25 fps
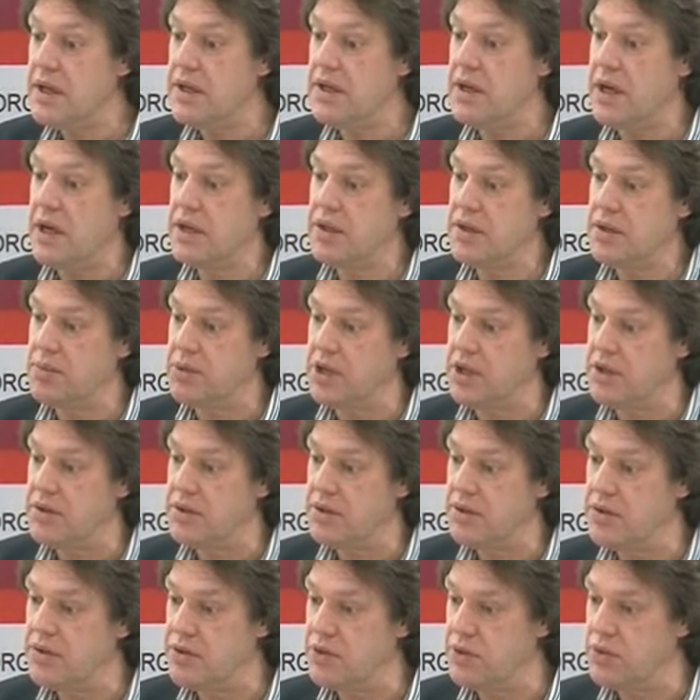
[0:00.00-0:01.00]
in Hyderabad
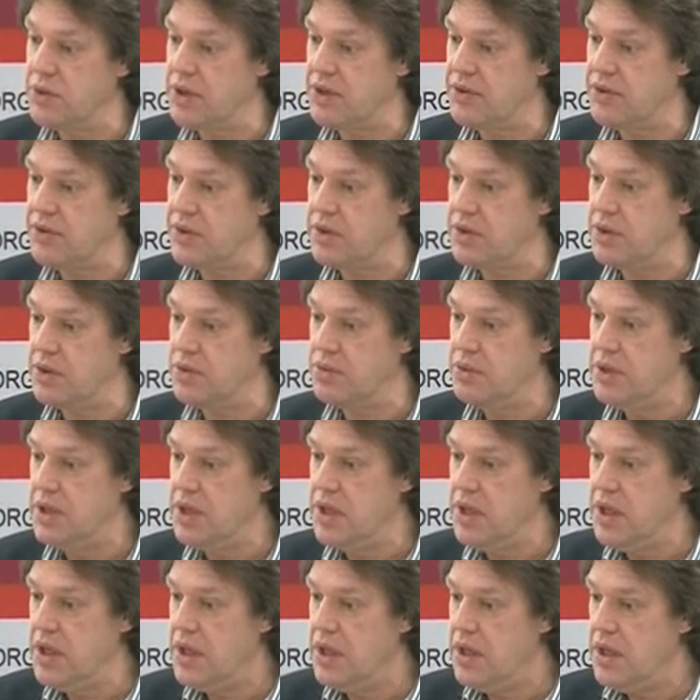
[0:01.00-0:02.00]
2 years ago.
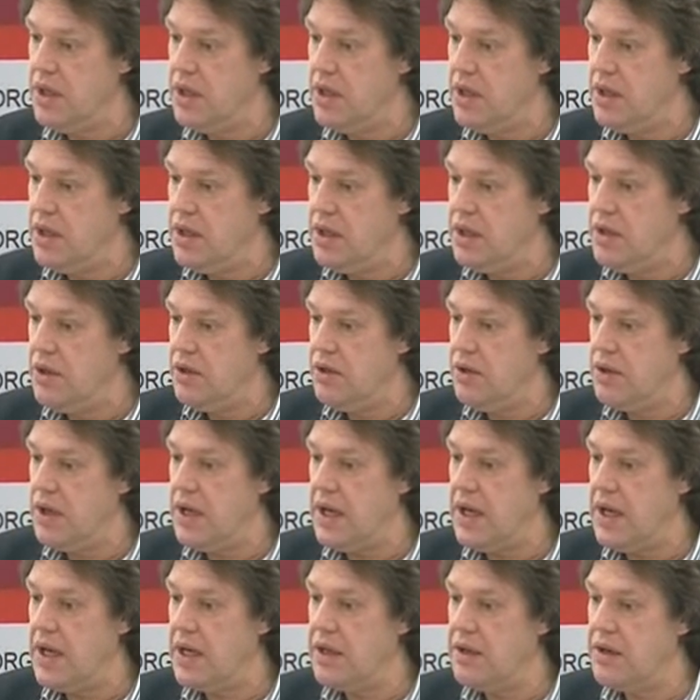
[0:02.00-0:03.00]

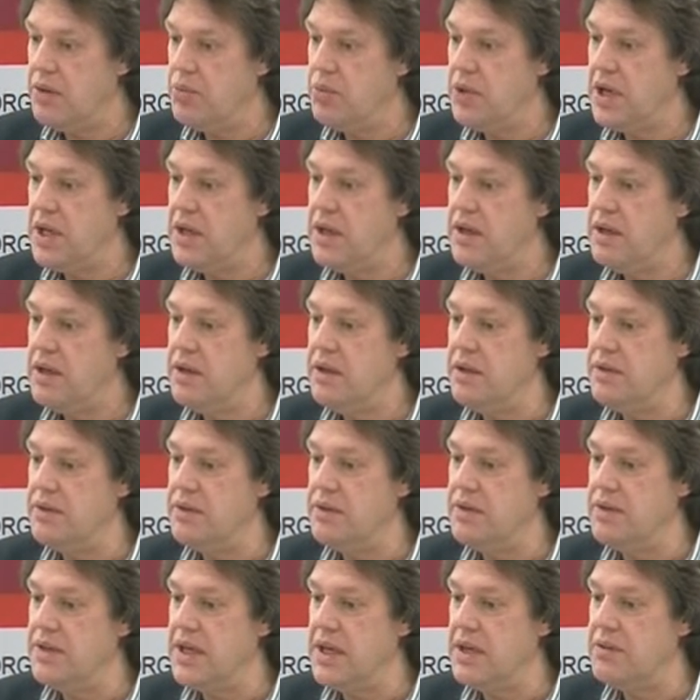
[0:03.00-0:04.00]
And when
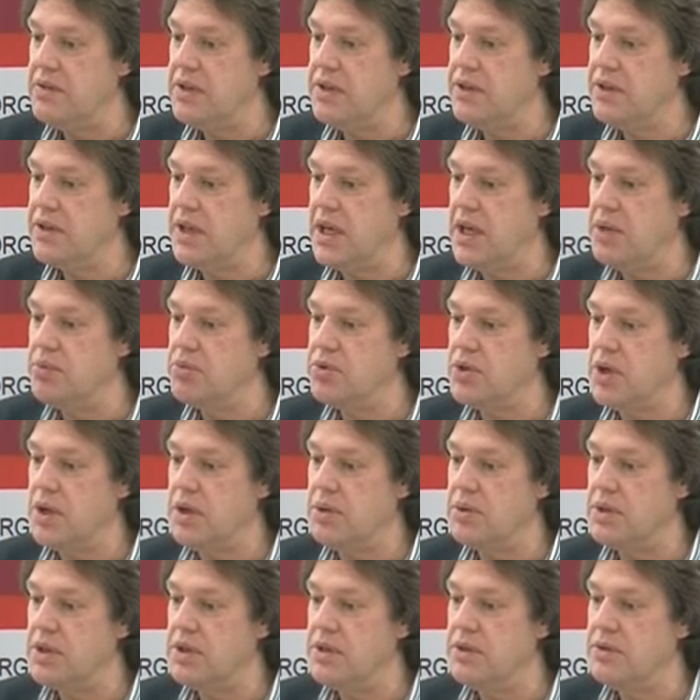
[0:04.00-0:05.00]
David came to
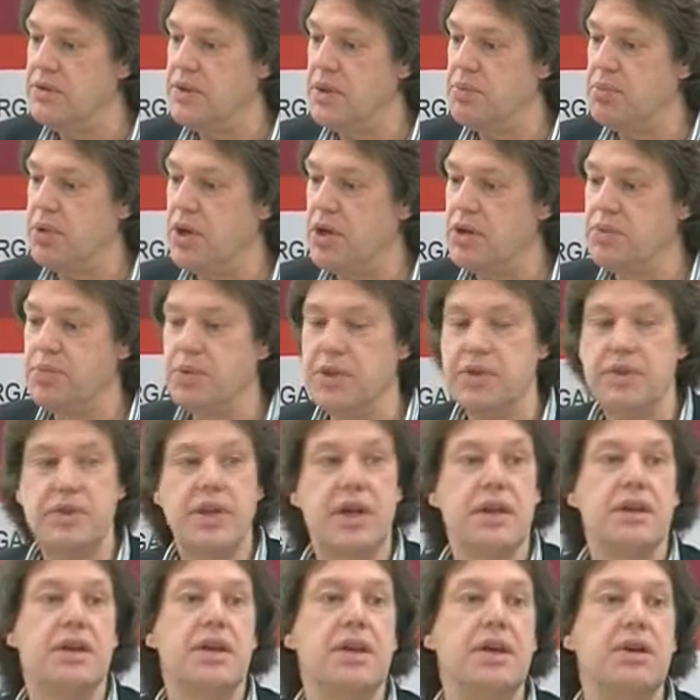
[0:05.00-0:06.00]
our department,
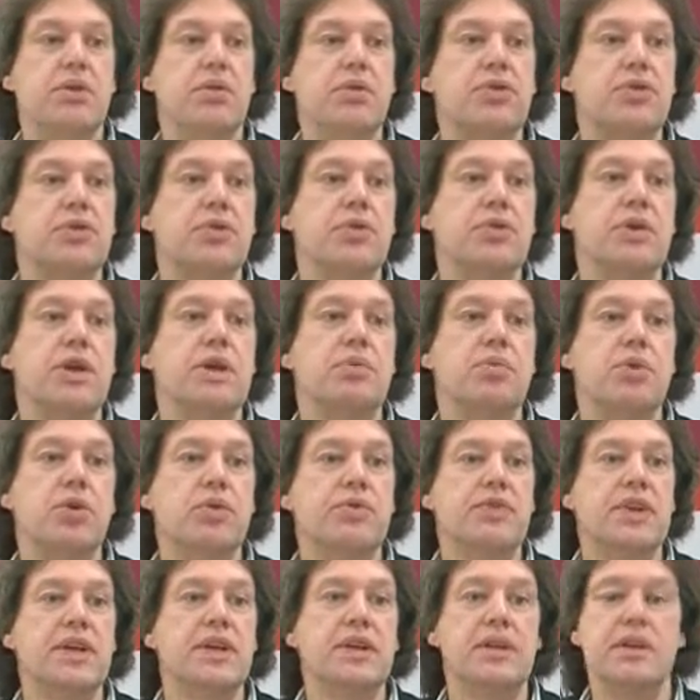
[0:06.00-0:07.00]
and he
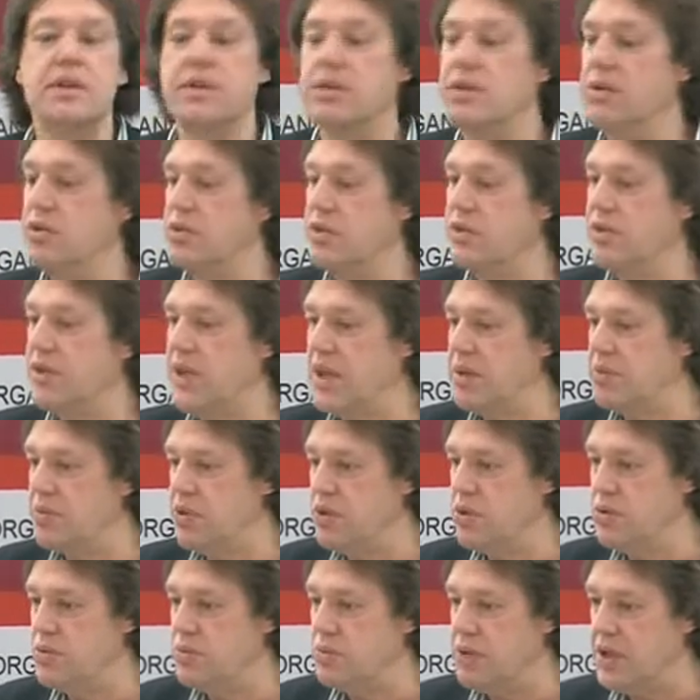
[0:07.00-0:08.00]
moved in to the same
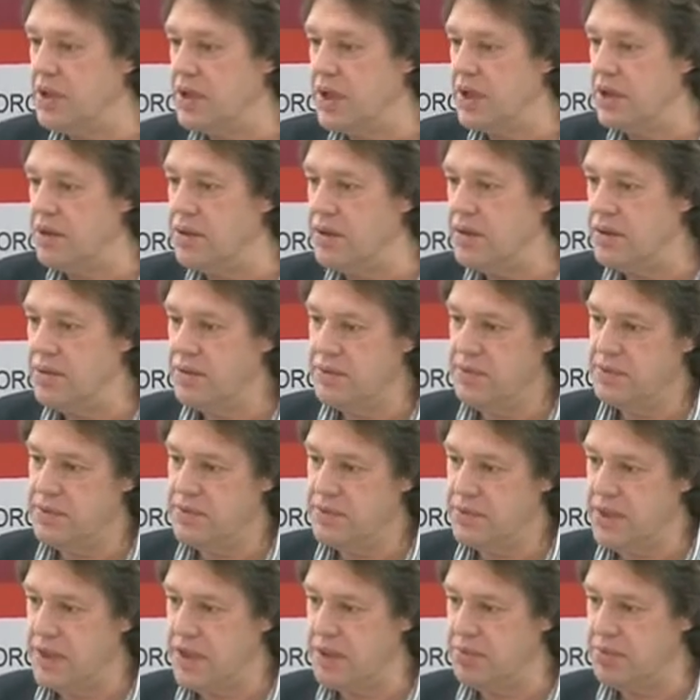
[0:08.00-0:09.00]
room where I
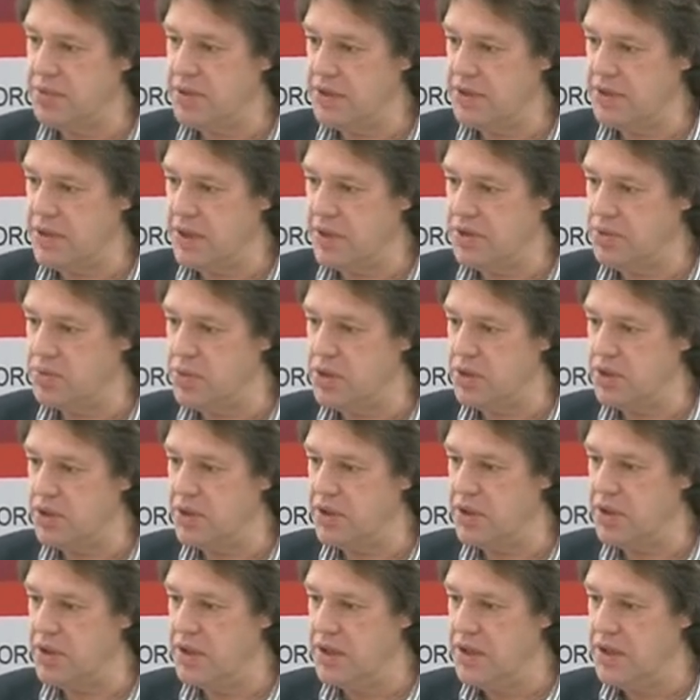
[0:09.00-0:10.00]
am at work,